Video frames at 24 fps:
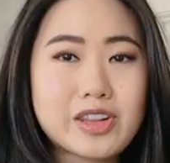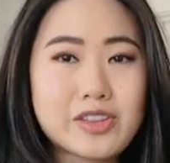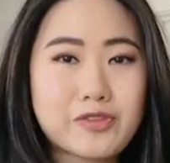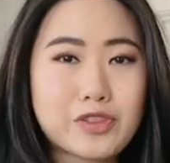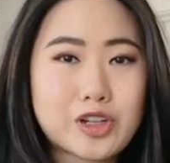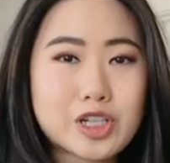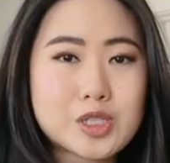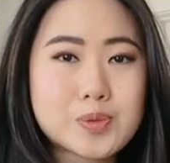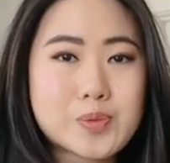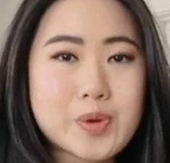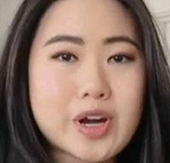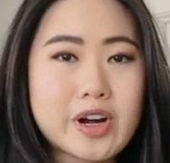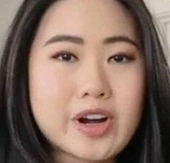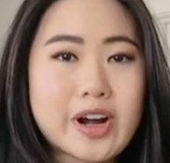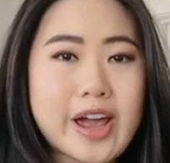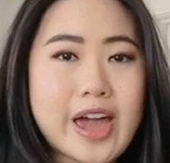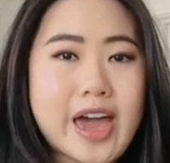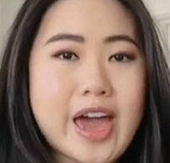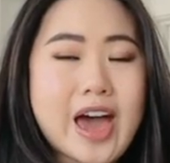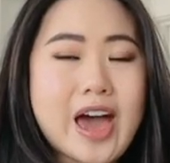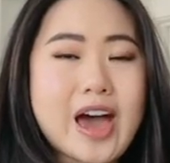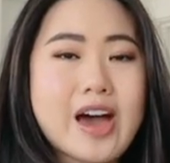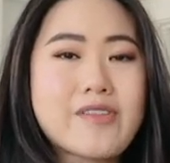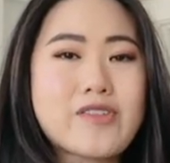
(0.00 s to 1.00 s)
the first pair I
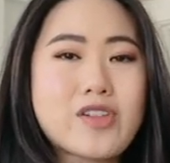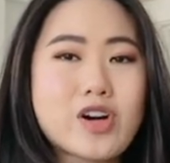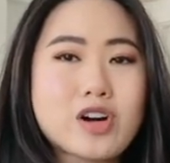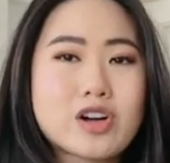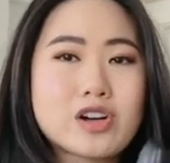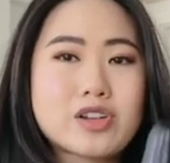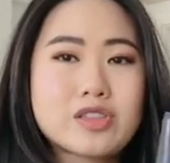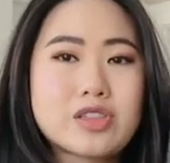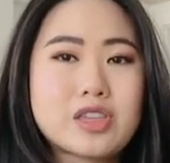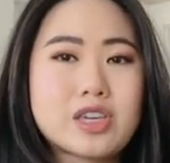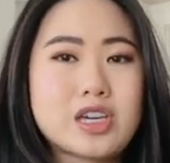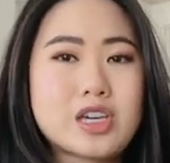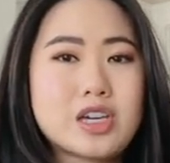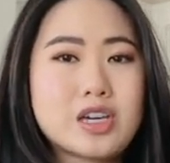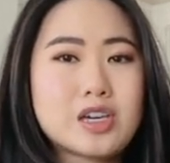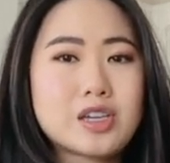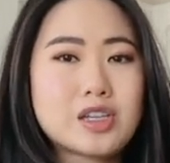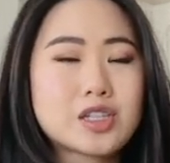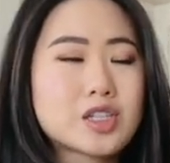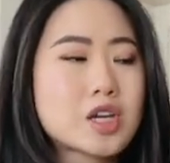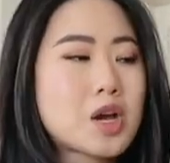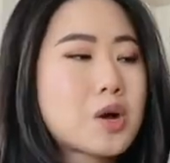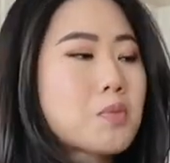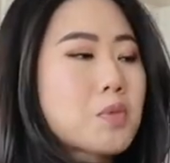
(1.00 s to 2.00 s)
have are
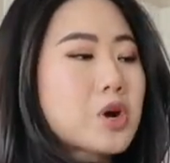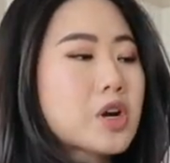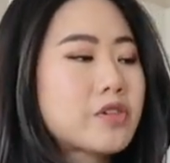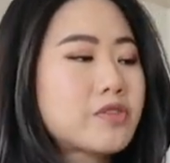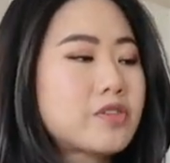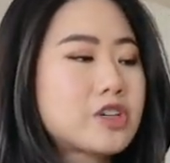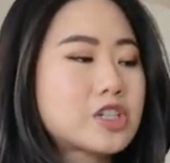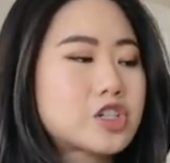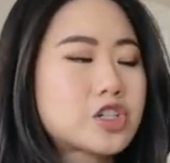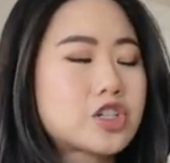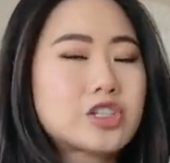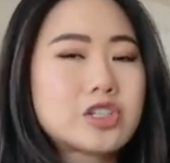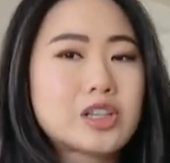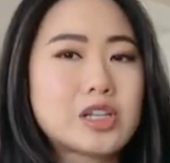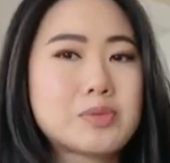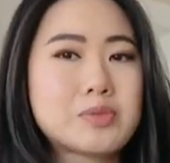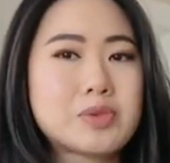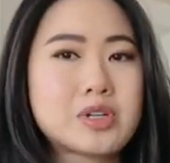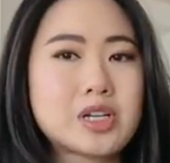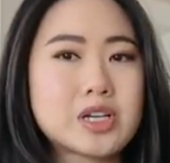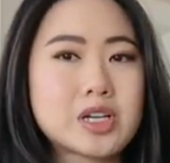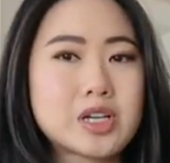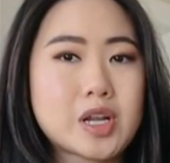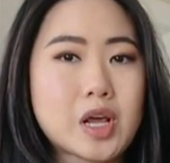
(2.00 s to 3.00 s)
these Marc Fisher
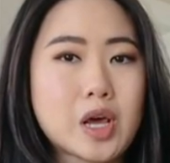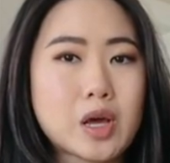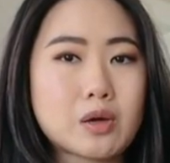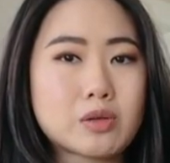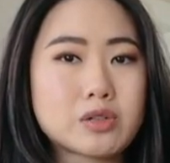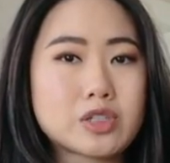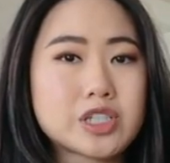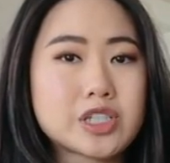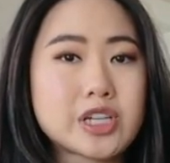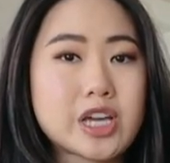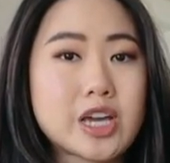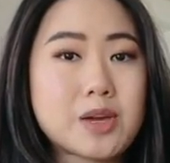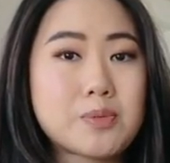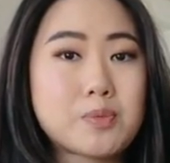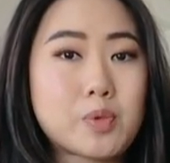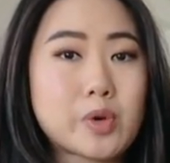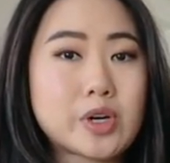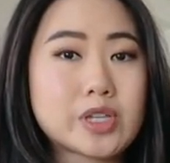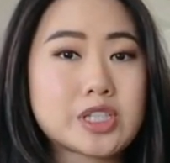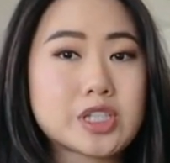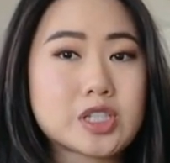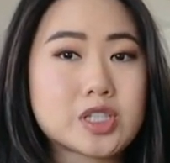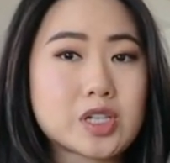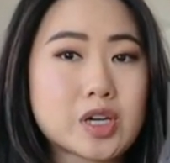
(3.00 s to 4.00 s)
Limited Oshea
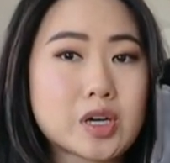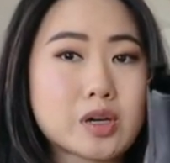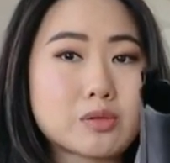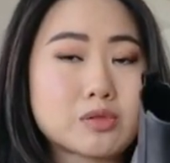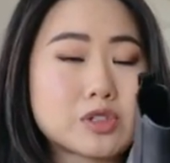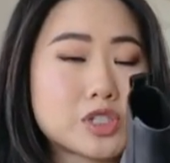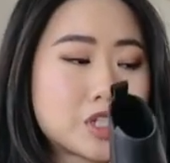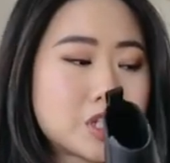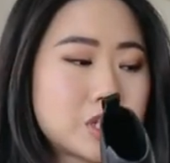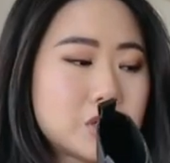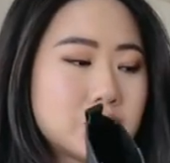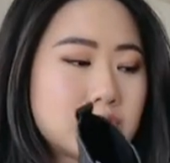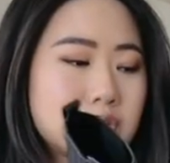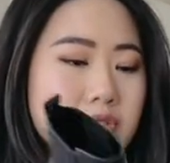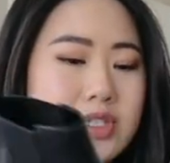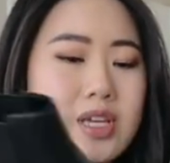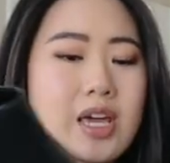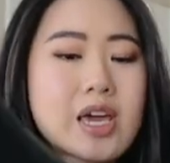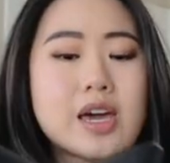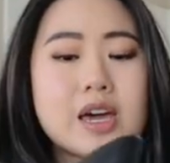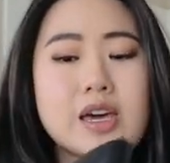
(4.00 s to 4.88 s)
pointed toe shoes.